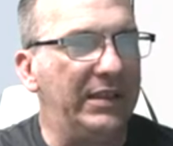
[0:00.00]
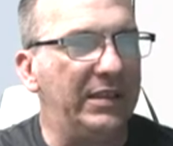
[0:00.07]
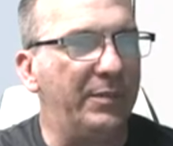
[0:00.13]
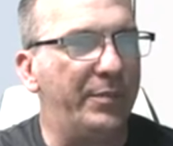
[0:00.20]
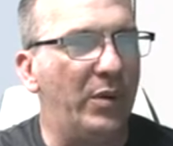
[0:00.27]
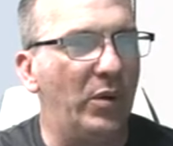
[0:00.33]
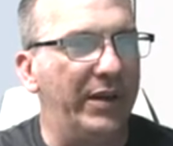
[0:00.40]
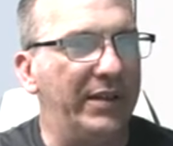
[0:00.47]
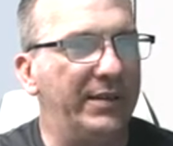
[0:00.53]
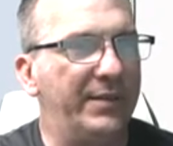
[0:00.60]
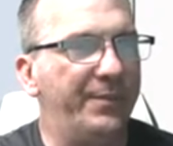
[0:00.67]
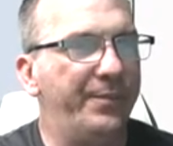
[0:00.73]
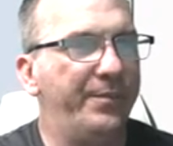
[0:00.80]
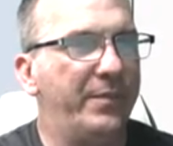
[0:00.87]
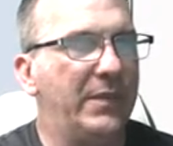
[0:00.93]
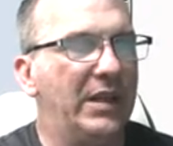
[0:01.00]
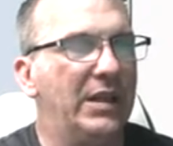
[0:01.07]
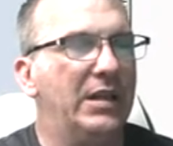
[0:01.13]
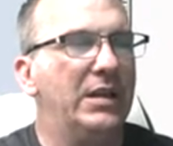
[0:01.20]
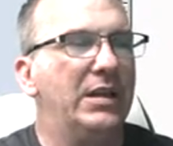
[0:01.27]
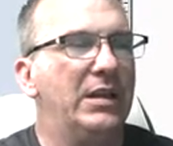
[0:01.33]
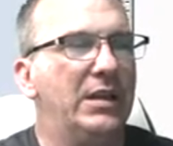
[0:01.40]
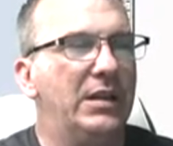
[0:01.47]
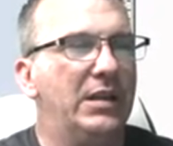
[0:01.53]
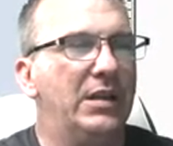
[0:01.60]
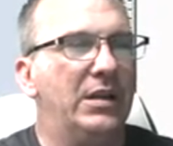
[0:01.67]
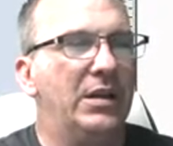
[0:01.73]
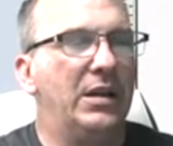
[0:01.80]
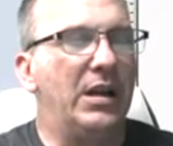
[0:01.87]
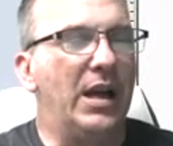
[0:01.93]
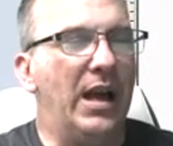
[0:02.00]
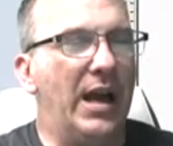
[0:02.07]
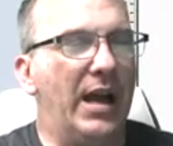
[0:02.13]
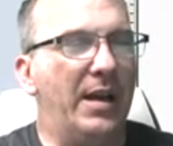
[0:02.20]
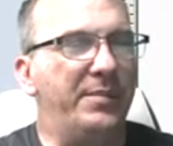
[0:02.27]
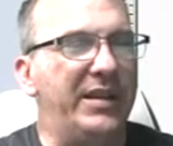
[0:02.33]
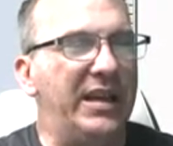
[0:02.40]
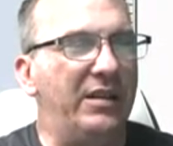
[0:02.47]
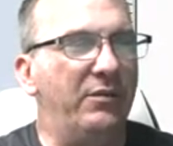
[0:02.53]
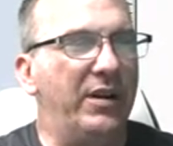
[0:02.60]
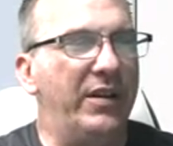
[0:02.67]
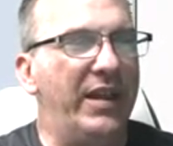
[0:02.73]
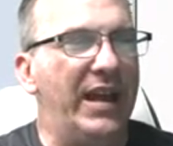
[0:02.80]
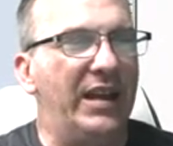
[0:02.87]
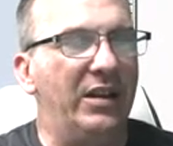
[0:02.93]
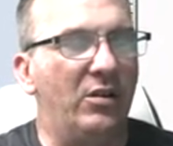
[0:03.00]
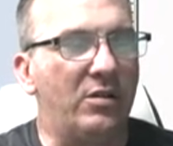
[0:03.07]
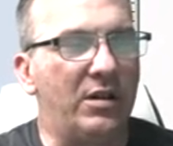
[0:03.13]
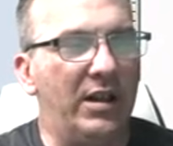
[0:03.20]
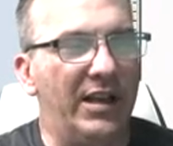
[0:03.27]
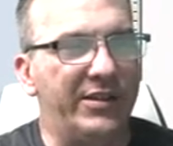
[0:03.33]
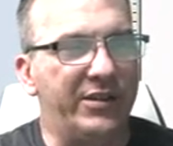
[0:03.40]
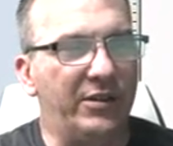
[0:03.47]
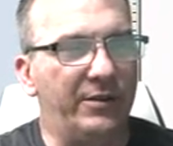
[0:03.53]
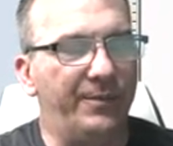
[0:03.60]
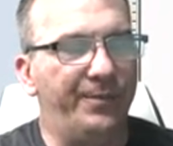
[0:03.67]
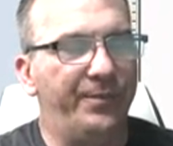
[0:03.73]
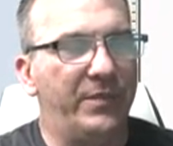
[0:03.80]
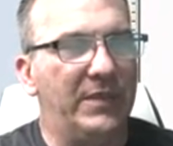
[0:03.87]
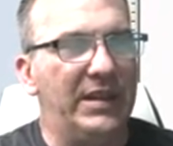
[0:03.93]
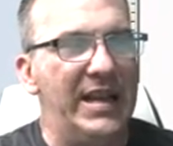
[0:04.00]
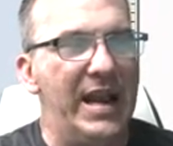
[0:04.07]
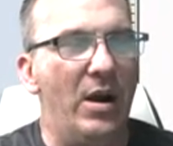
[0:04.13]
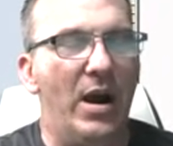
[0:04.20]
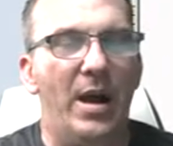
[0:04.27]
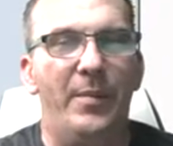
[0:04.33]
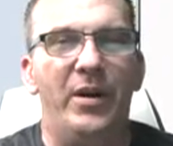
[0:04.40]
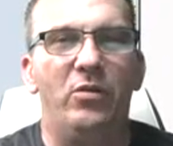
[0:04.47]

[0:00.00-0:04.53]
the point. I'm getting rid of that little cluster. Now I'm going to